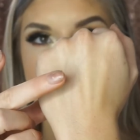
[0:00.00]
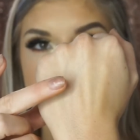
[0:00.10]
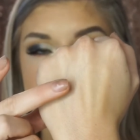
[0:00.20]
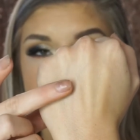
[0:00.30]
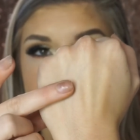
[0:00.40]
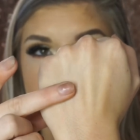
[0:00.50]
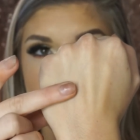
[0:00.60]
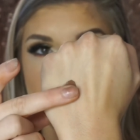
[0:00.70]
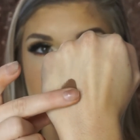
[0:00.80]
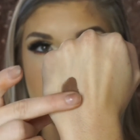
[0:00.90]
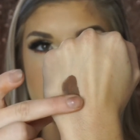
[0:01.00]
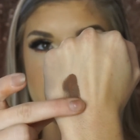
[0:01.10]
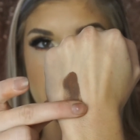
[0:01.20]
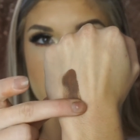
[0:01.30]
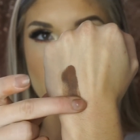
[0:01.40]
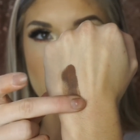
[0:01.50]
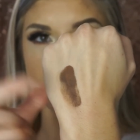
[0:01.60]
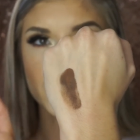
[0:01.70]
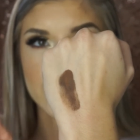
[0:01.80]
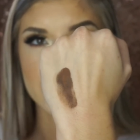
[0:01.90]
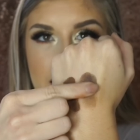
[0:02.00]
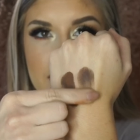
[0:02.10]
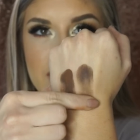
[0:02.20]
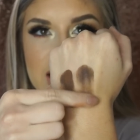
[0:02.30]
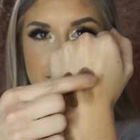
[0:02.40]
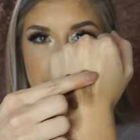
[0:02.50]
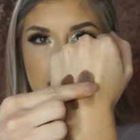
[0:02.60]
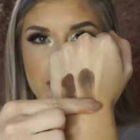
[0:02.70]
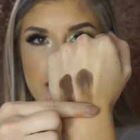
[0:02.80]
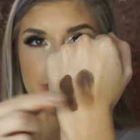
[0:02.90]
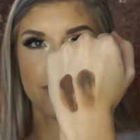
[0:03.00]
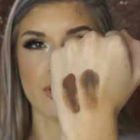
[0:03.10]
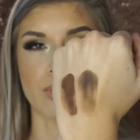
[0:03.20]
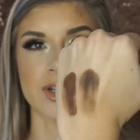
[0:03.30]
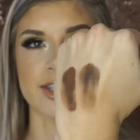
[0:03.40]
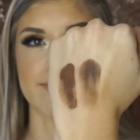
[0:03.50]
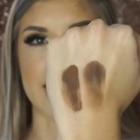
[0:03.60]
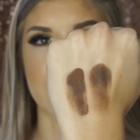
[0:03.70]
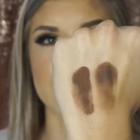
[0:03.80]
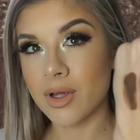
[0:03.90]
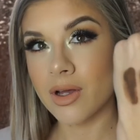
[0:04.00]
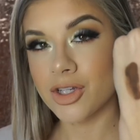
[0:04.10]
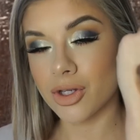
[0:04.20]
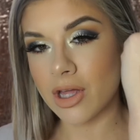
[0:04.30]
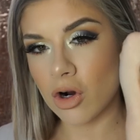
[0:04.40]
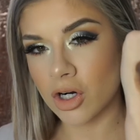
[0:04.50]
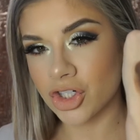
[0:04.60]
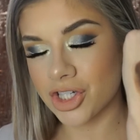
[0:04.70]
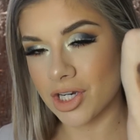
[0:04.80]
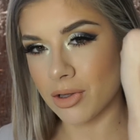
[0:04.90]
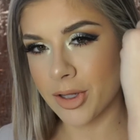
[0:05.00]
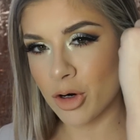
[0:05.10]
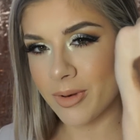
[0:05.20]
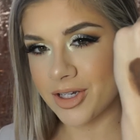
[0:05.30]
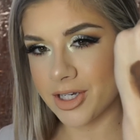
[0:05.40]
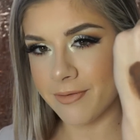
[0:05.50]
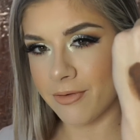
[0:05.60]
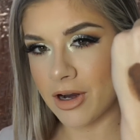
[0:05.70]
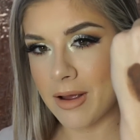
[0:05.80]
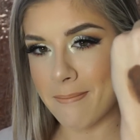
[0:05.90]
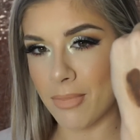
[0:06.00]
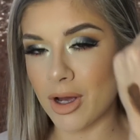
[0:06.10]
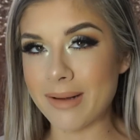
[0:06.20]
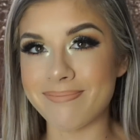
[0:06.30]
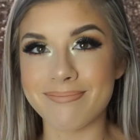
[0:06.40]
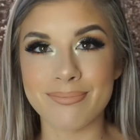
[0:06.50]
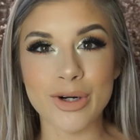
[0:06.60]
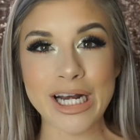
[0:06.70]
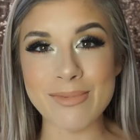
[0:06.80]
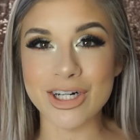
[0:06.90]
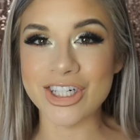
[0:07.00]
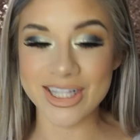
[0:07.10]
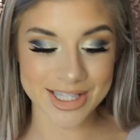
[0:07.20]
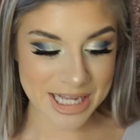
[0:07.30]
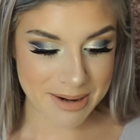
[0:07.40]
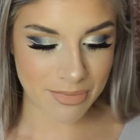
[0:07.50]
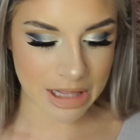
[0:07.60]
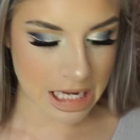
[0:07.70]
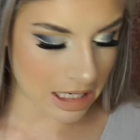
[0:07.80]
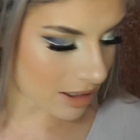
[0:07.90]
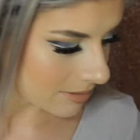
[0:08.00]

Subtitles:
one is Fudge from Subculture, and that's Parallel from the Prism palette. So they are just a little bit different, but pretty much the same thing.